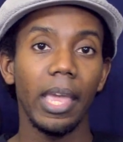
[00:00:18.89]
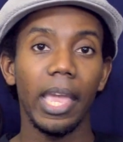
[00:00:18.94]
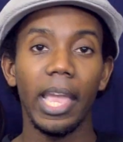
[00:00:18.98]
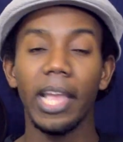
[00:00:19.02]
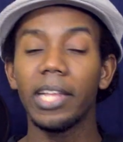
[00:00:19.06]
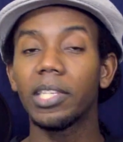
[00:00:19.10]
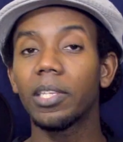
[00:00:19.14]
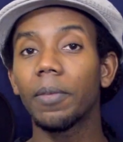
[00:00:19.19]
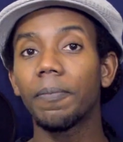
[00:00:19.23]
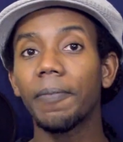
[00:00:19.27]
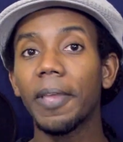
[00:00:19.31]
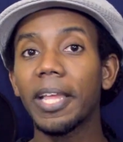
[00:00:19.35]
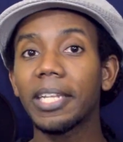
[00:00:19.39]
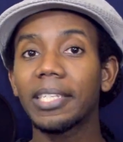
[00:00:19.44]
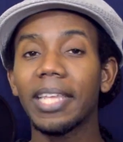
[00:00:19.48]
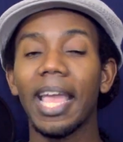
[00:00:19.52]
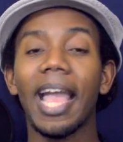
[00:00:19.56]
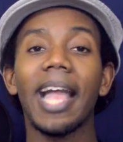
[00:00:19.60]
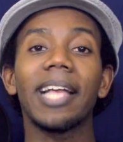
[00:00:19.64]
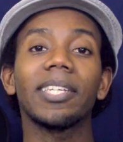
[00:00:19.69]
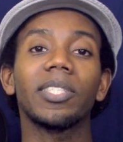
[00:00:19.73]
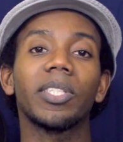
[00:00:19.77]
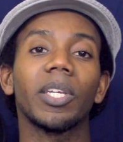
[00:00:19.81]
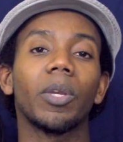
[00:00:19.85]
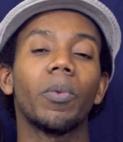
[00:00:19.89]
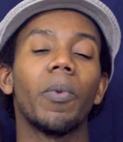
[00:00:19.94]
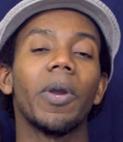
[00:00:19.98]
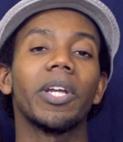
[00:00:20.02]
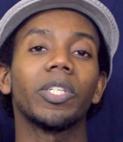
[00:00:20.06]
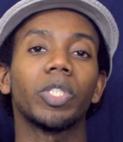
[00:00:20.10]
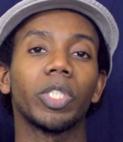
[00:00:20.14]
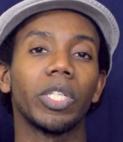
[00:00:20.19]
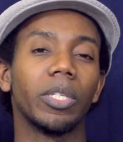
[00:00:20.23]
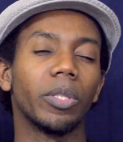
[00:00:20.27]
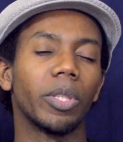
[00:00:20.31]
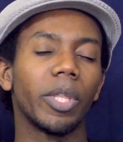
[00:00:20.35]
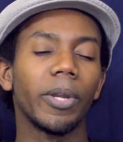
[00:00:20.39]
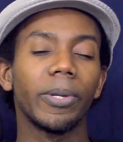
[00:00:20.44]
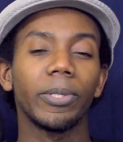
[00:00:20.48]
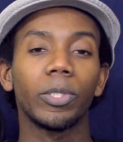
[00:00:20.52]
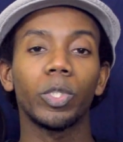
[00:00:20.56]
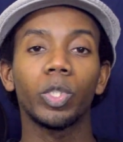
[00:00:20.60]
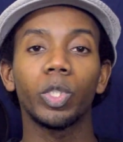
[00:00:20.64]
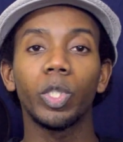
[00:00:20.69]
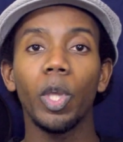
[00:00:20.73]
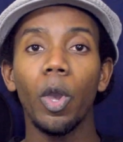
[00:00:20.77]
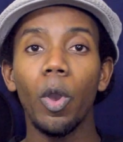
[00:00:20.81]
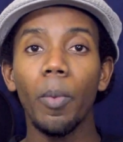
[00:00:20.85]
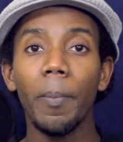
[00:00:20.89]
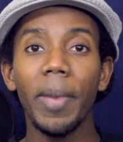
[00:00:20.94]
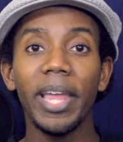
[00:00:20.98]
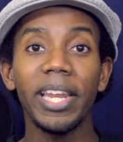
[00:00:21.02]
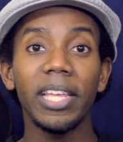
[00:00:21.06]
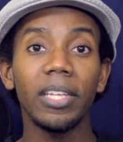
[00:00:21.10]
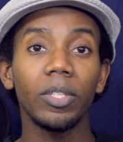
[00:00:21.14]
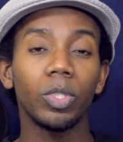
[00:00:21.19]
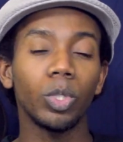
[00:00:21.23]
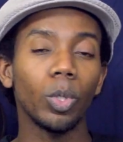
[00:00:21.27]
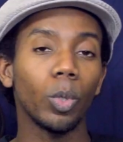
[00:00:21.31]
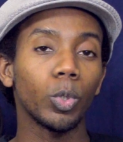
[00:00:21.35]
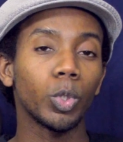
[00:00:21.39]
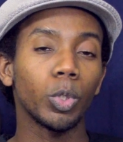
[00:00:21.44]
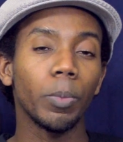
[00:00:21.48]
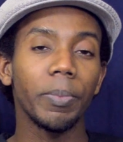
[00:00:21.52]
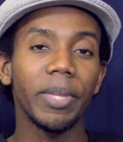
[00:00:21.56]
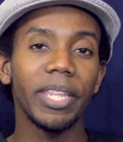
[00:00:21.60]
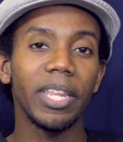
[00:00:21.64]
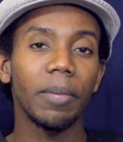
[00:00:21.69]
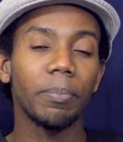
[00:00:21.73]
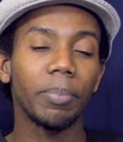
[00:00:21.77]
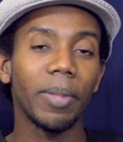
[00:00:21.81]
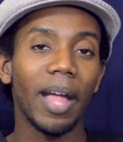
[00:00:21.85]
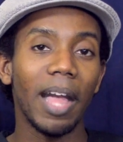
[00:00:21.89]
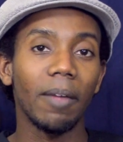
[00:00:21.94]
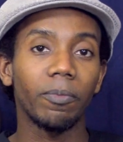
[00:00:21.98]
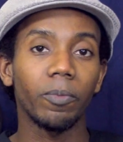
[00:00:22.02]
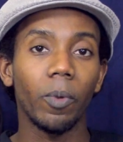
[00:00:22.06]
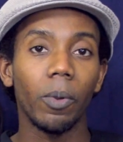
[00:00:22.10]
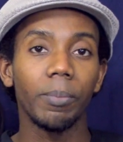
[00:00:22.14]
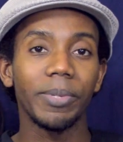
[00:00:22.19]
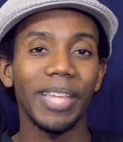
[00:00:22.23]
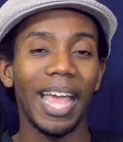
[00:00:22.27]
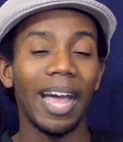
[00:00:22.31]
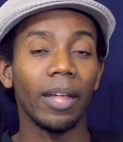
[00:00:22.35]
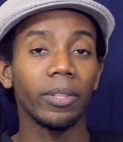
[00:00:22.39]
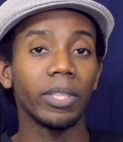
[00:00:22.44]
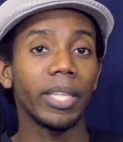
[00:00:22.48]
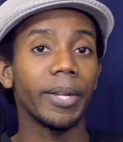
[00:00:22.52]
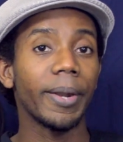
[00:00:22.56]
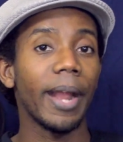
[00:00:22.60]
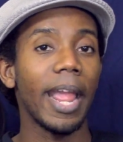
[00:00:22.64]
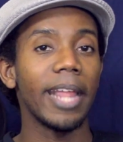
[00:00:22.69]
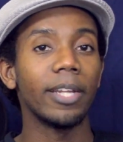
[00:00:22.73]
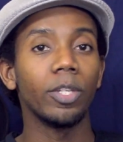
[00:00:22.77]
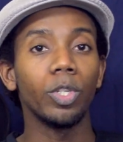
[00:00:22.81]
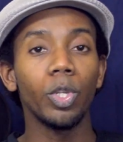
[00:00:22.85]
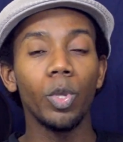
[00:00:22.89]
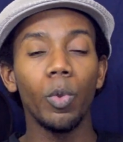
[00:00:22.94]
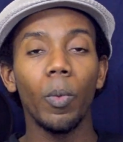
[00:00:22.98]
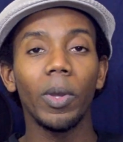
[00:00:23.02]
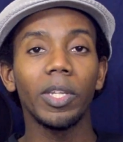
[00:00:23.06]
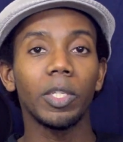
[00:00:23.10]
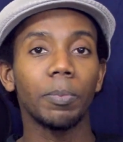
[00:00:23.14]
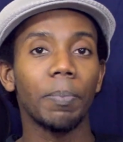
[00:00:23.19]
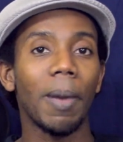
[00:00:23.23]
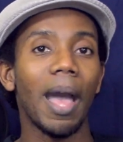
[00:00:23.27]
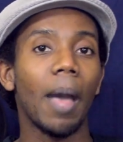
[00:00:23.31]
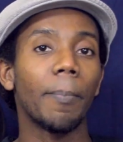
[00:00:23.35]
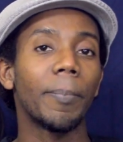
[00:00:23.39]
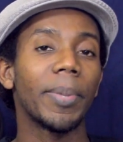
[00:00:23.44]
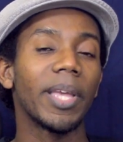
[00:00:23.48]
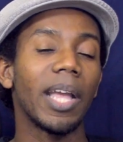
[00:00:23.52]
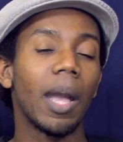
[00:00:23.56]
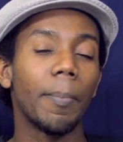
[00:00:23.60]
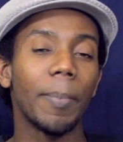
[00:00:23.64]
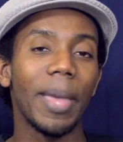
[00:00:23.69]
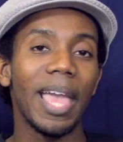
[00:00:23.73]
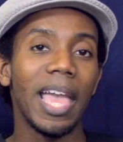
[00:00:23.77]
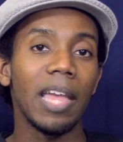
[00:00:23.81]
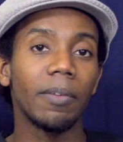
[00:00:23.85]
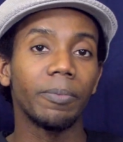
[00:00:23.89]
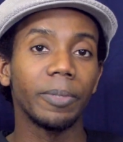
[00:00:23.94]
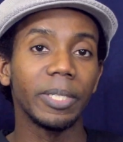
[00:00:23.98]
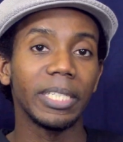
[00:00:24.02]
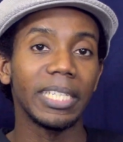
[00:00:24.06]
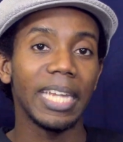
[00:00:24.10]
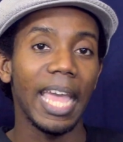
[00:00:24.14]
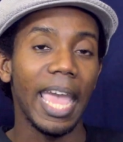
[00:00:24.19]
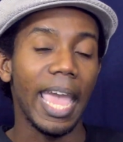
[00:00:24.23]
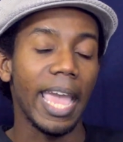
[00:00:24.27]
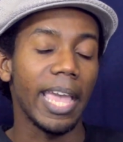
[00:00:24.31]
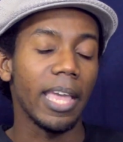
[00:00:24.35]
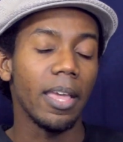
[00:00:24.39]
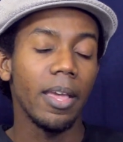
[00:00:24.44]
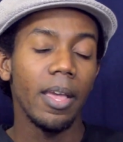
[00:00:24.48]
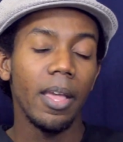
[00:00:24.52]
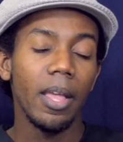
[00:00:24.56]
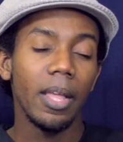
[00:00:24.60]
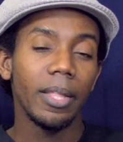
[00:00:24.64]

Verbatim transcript: It's a fantastic question. There are so many social media platforms out there and new ones popping up every day.